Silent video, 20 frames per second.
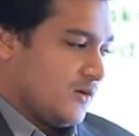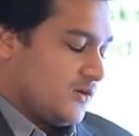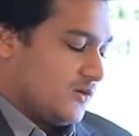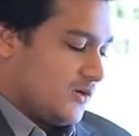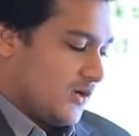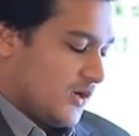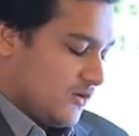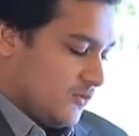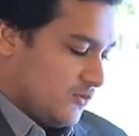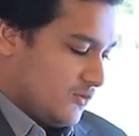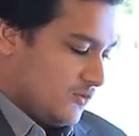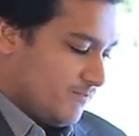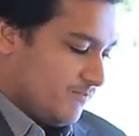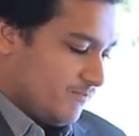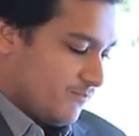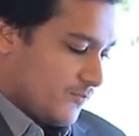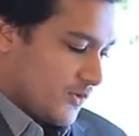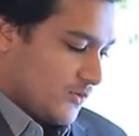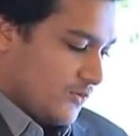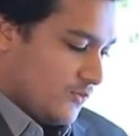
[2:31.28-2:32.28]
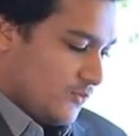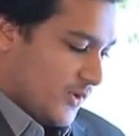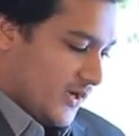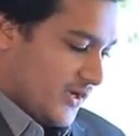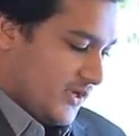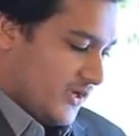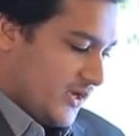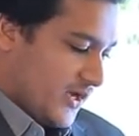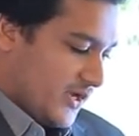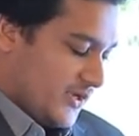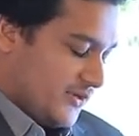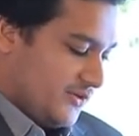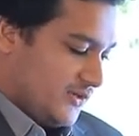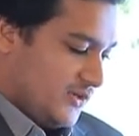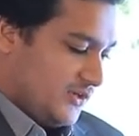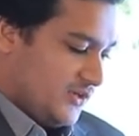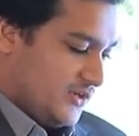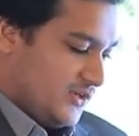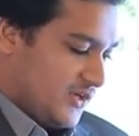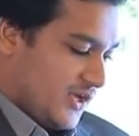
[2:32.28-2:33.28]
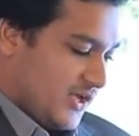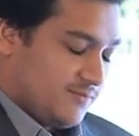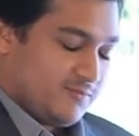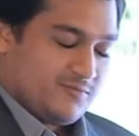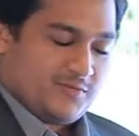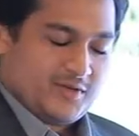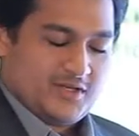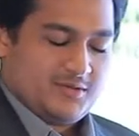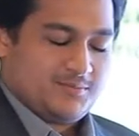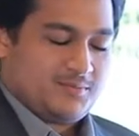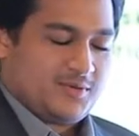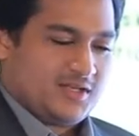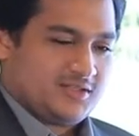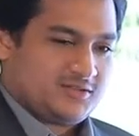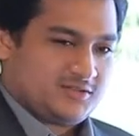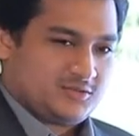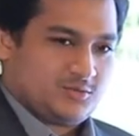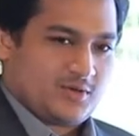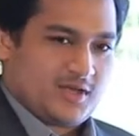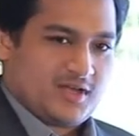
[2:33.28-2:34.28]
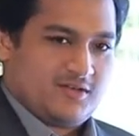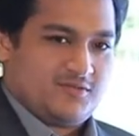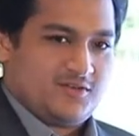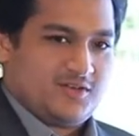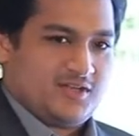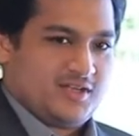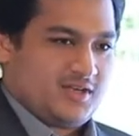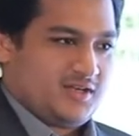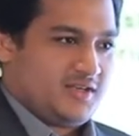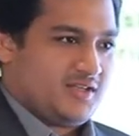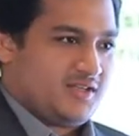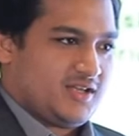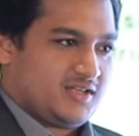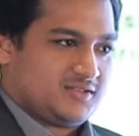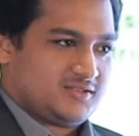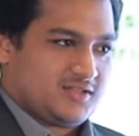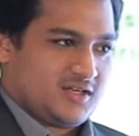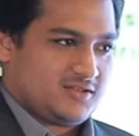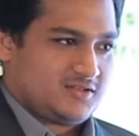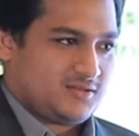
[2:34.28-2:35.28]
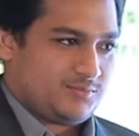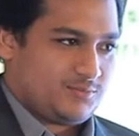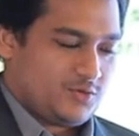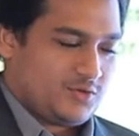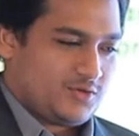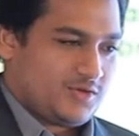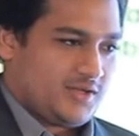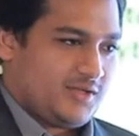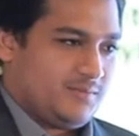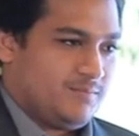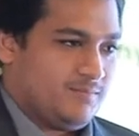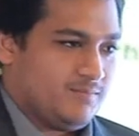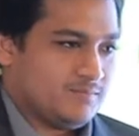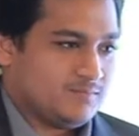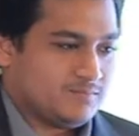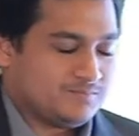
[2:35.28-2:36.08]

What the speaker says: Now, why I really am very blessed to have Lianni as our support team.